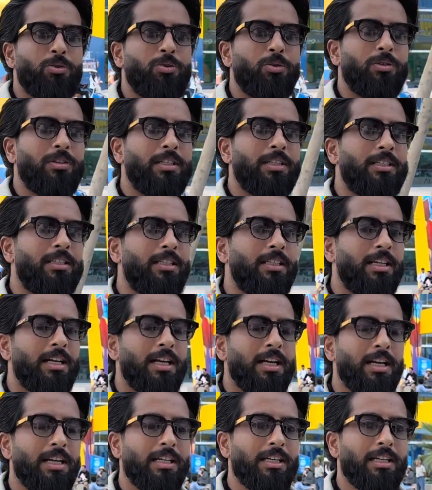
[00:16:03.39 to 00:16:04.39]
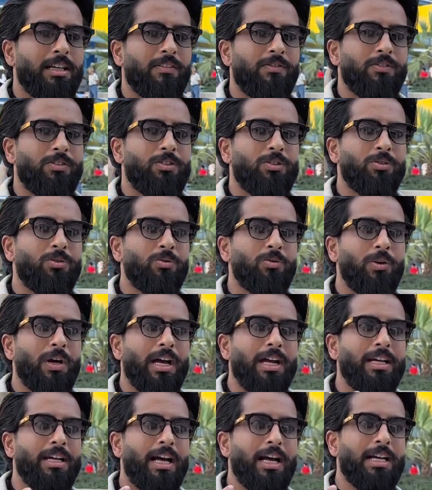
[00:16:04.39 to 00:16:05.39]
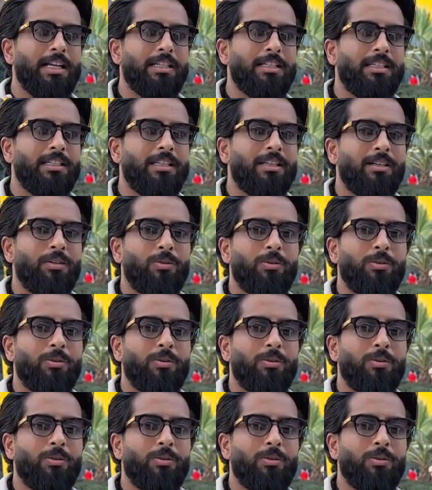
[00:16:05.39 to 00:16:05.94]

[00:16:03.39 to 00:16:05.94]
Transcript: So this gives you an idea.